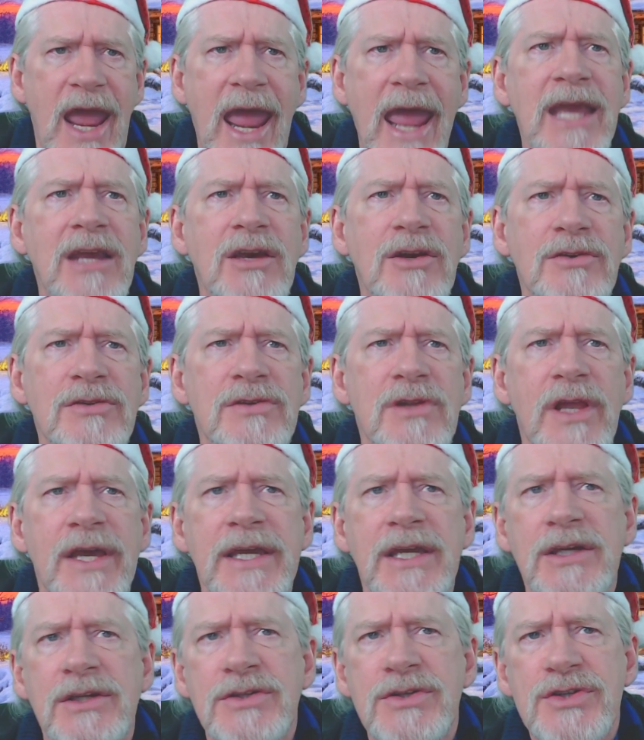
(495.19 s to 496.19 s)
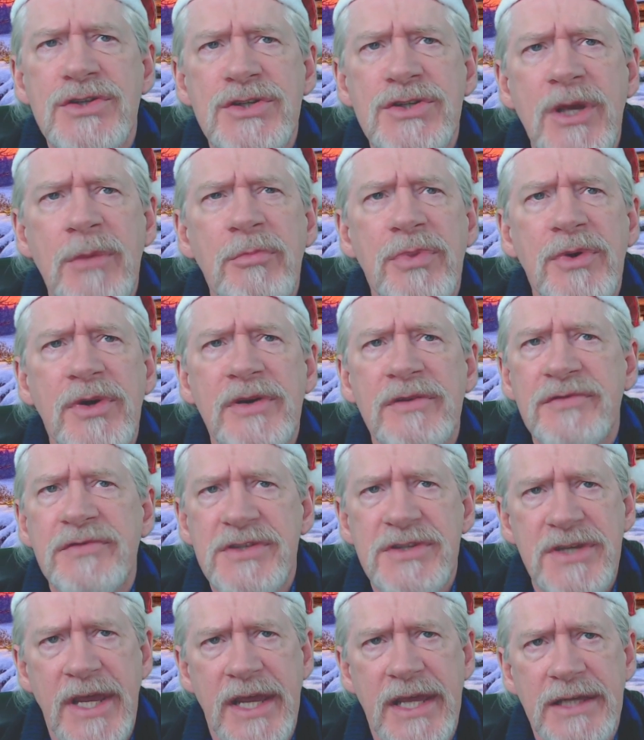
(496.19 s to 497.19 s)
anchored like a ship of
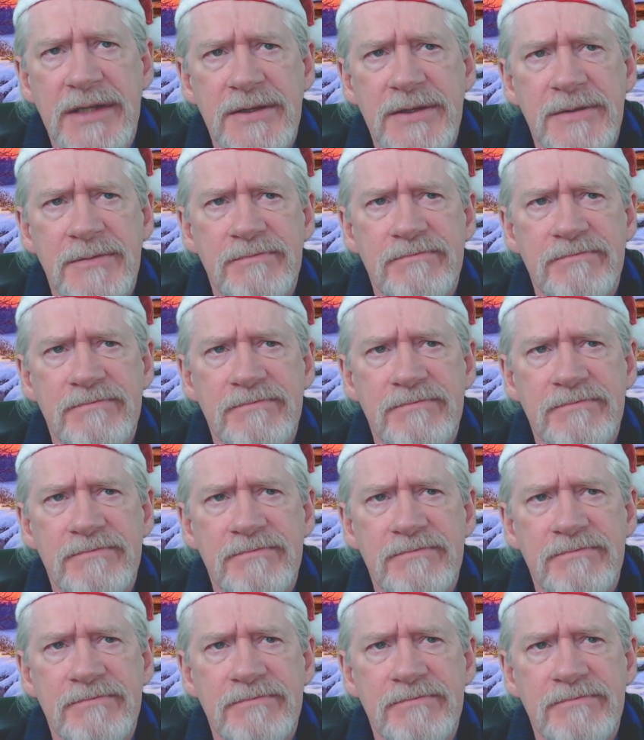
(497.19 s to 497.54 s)
state.